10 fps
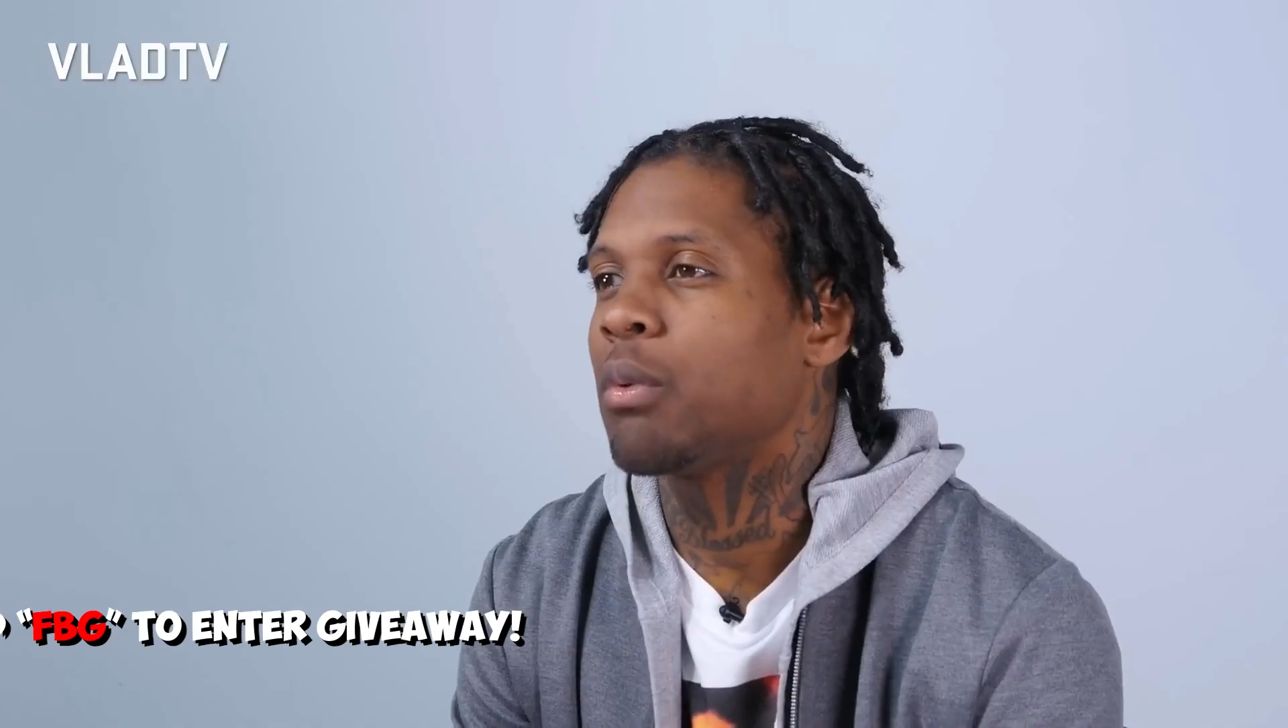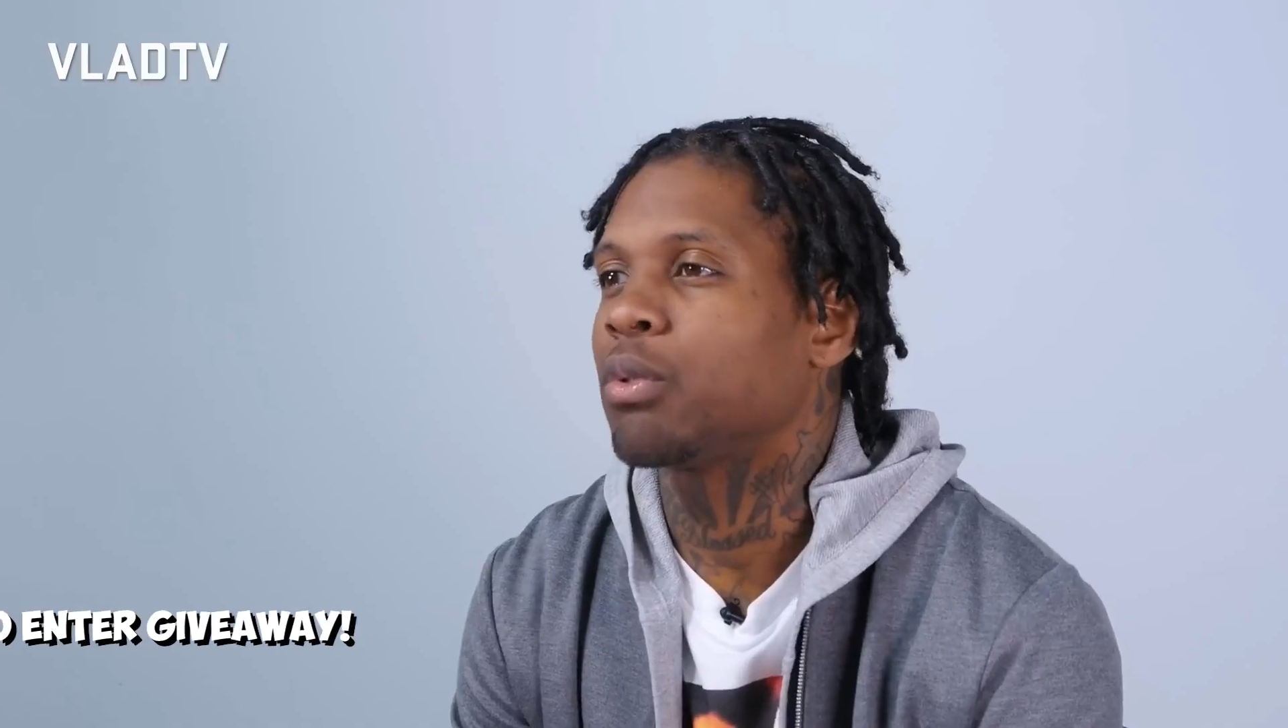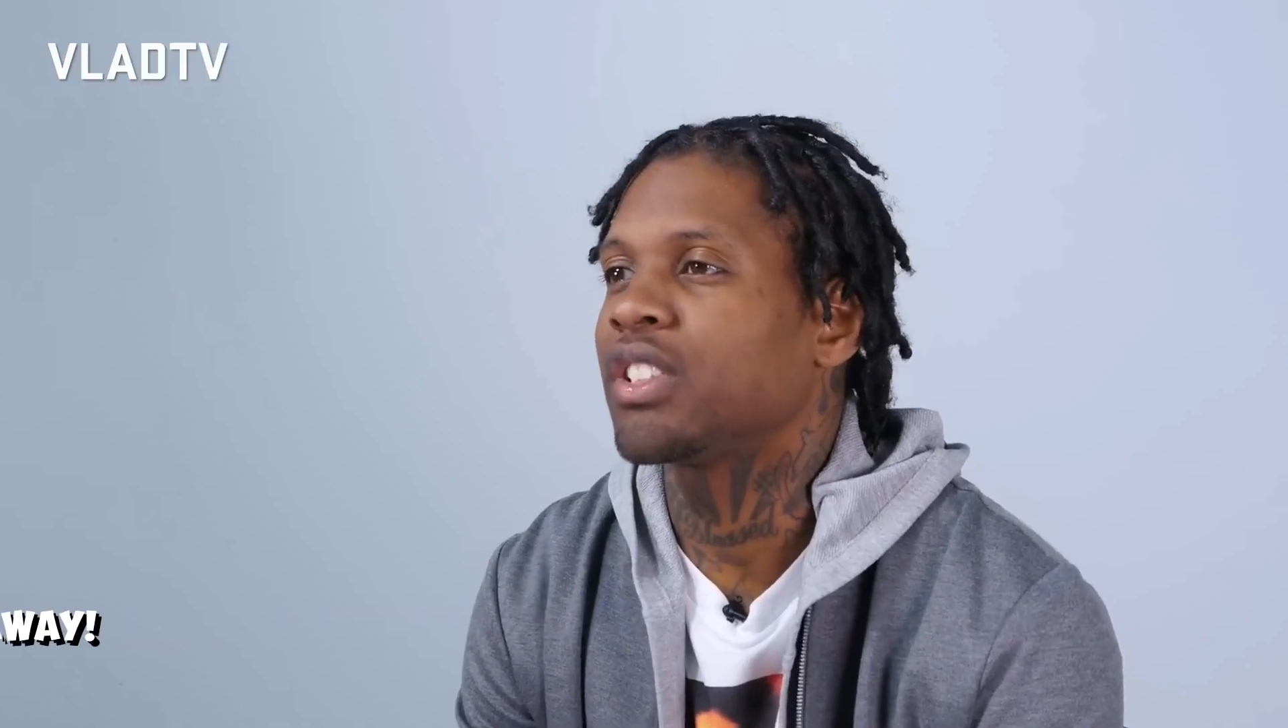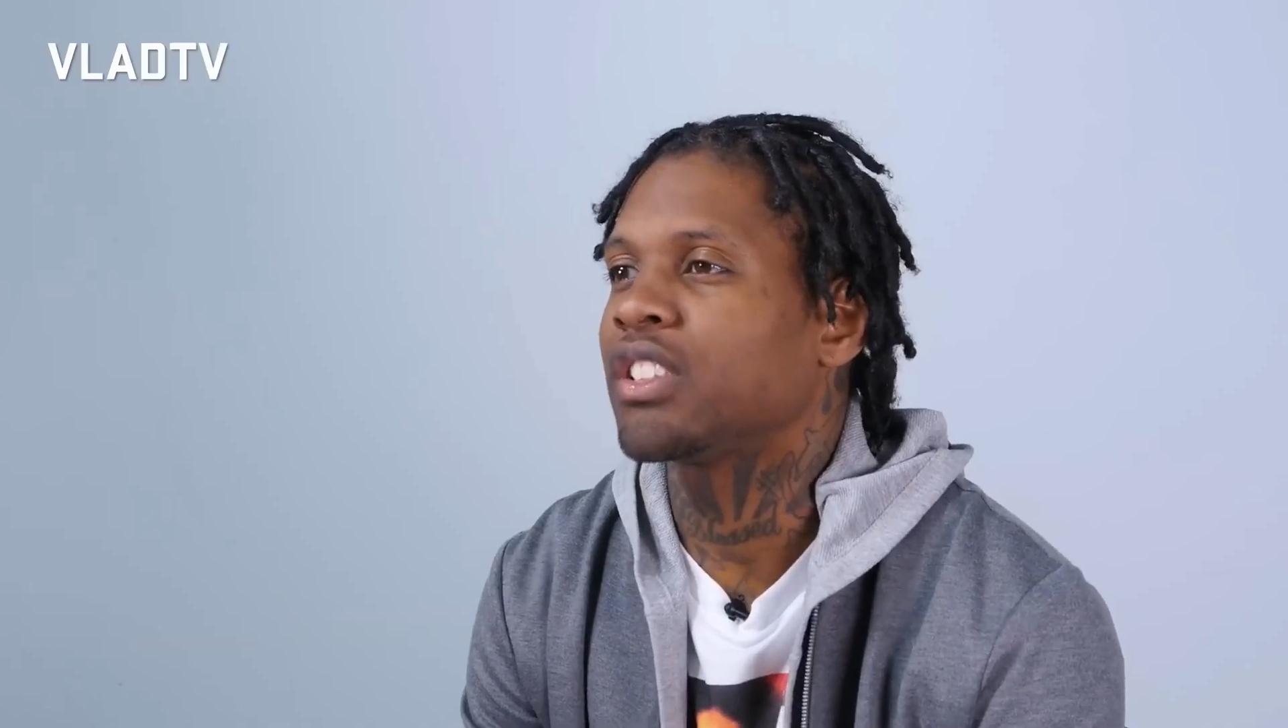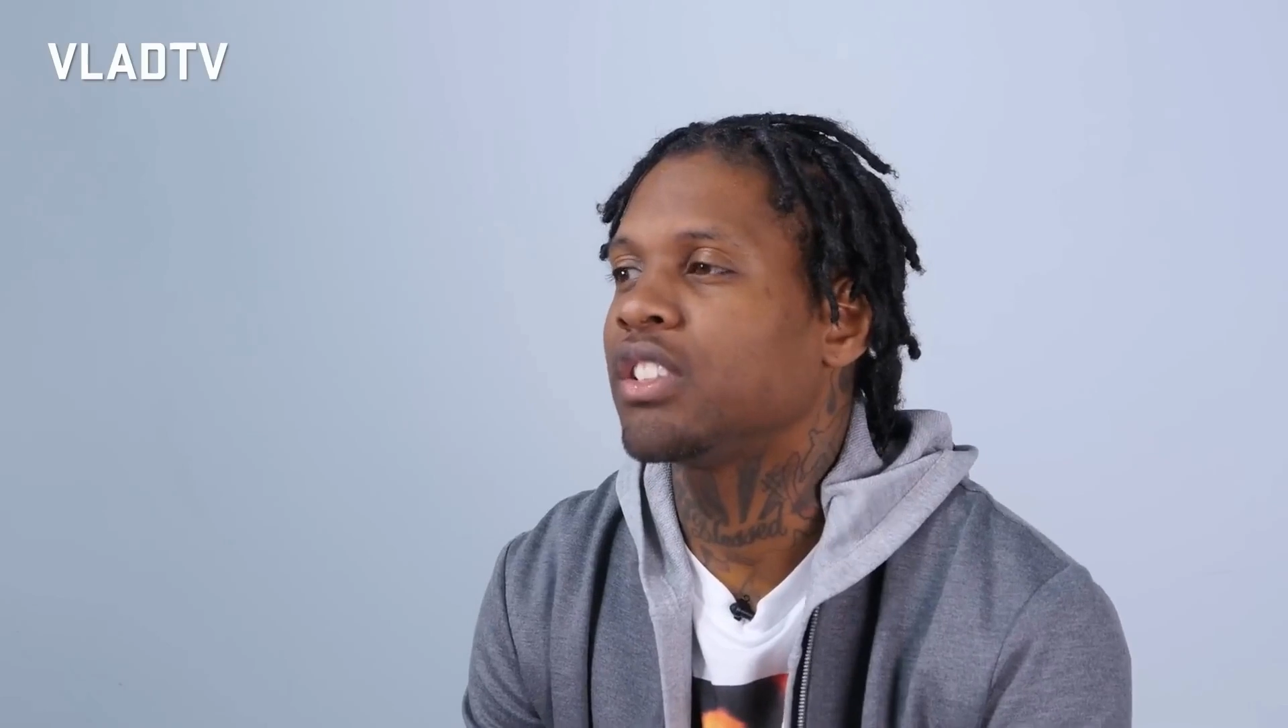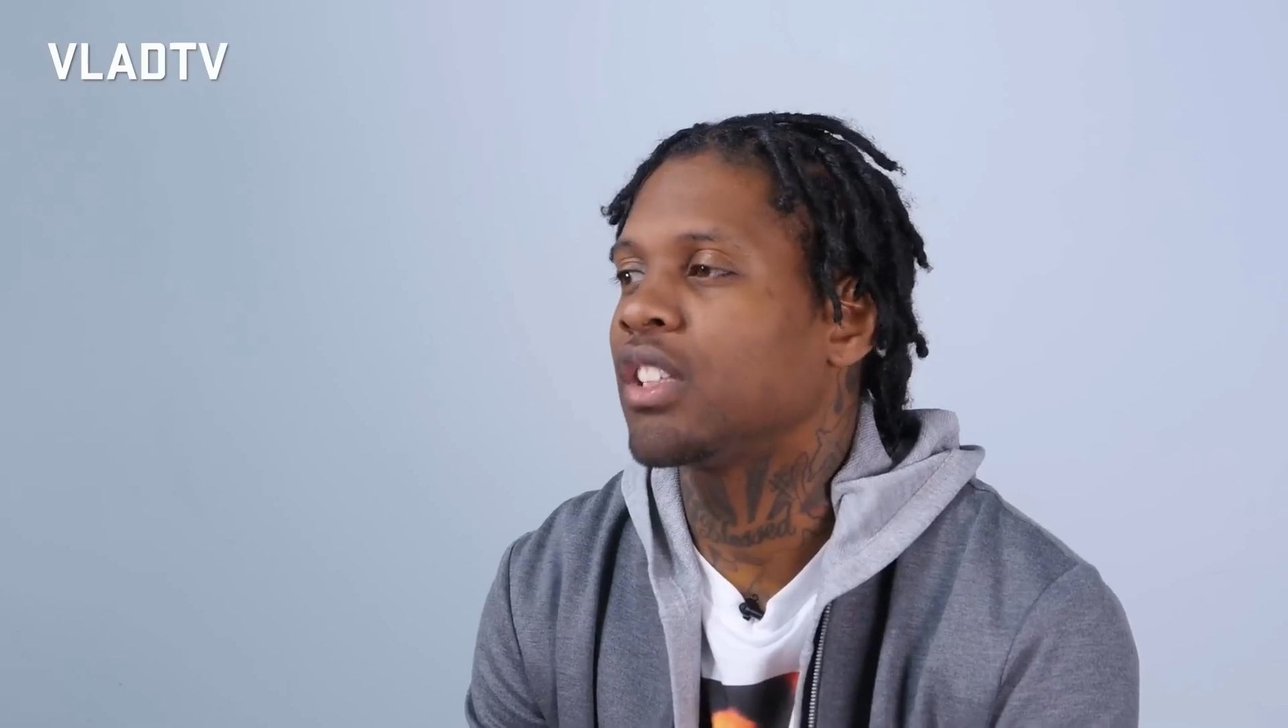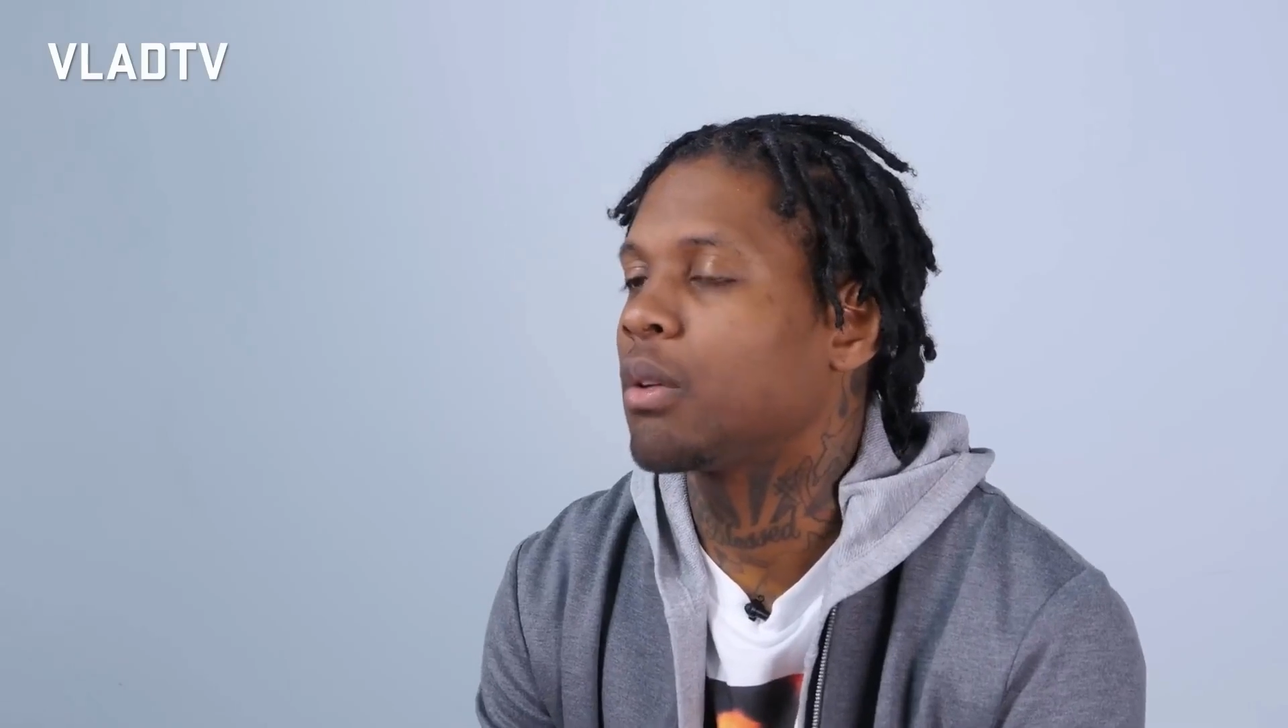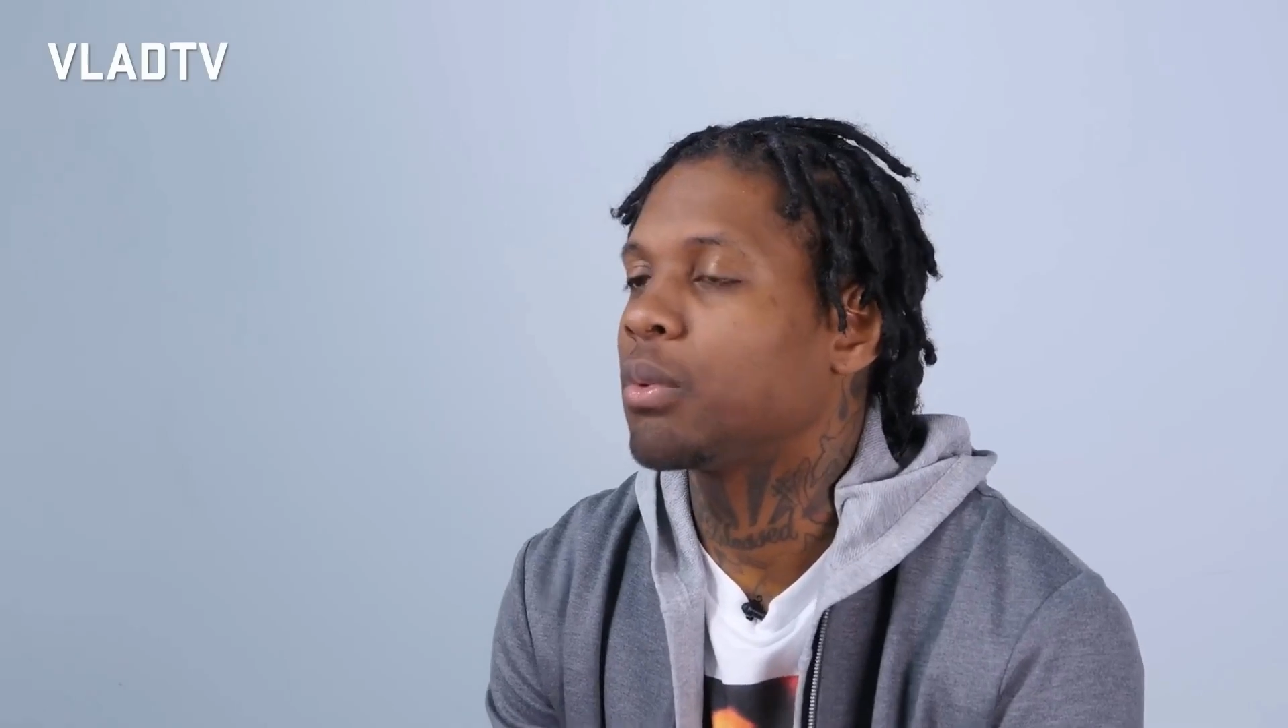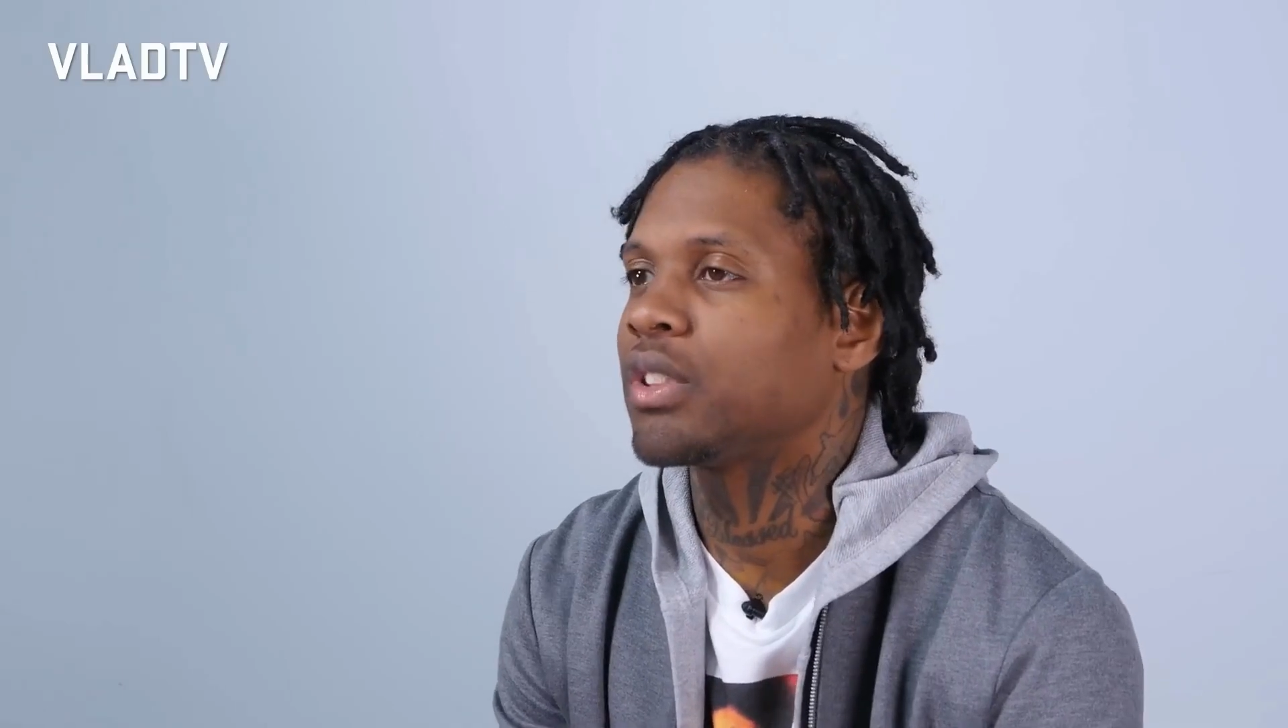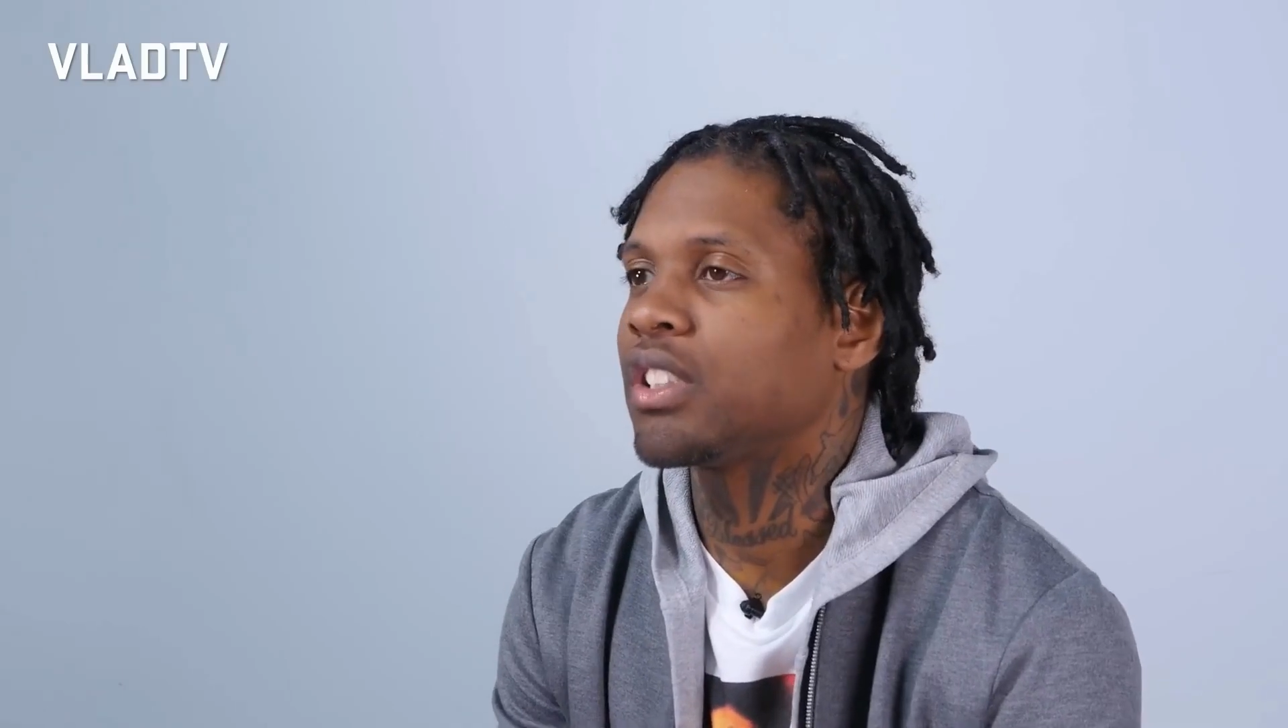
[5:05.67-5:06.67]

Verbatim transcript: history has shaped